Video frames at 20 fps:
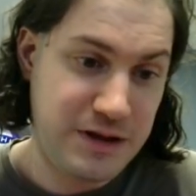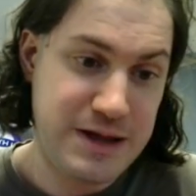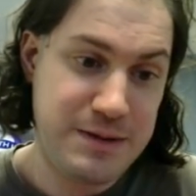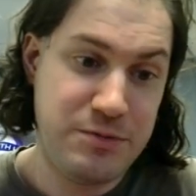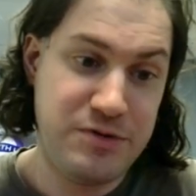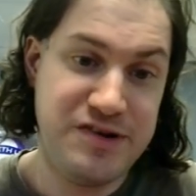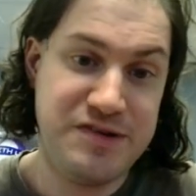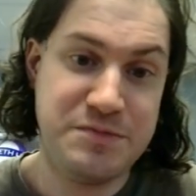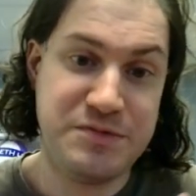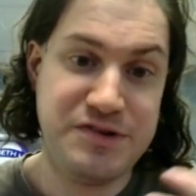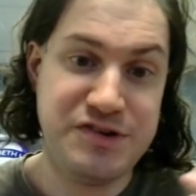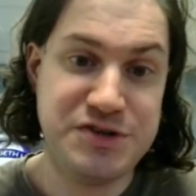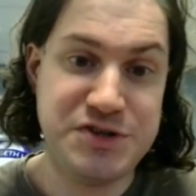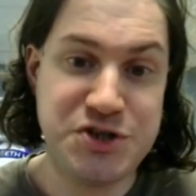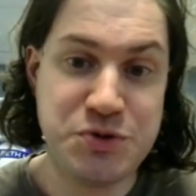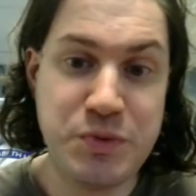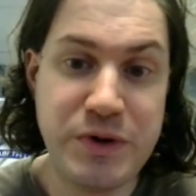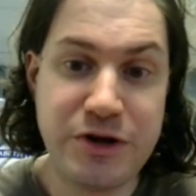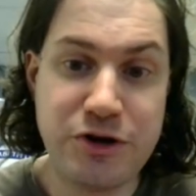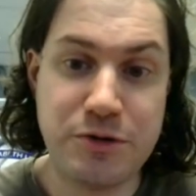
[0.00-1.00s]
labor is
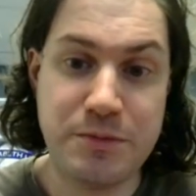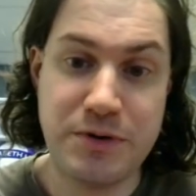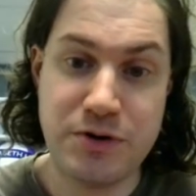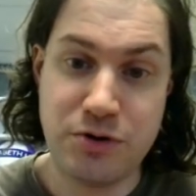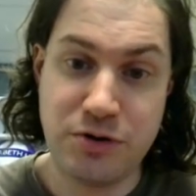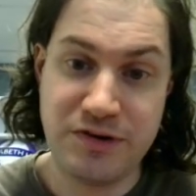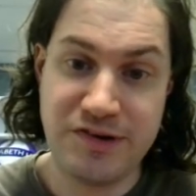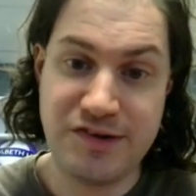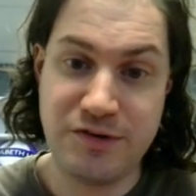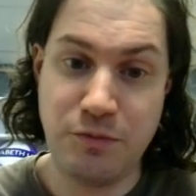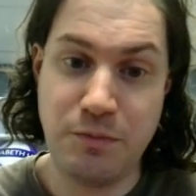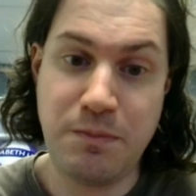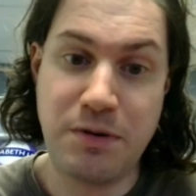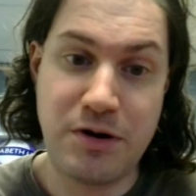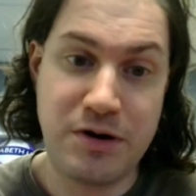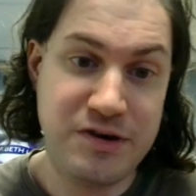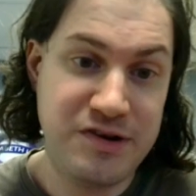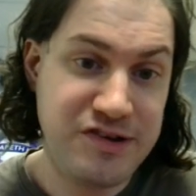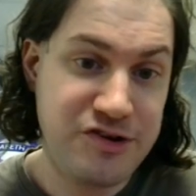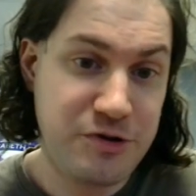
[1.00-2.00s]
much weaker, but also
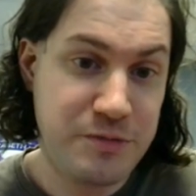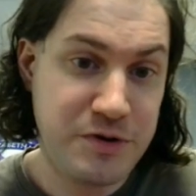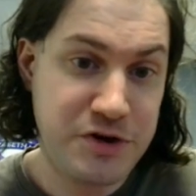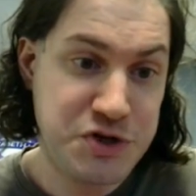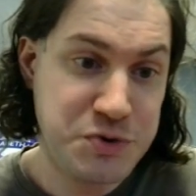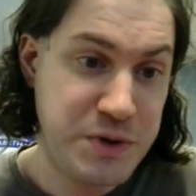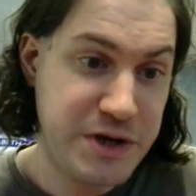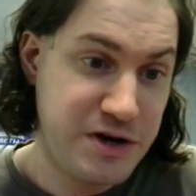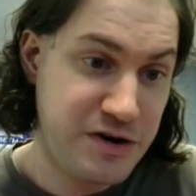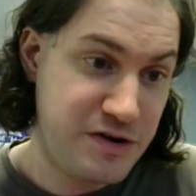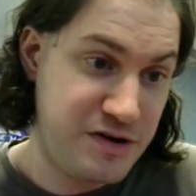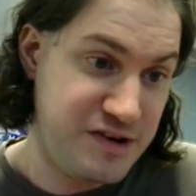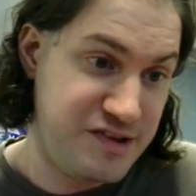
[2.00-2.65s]
parties are much weaker.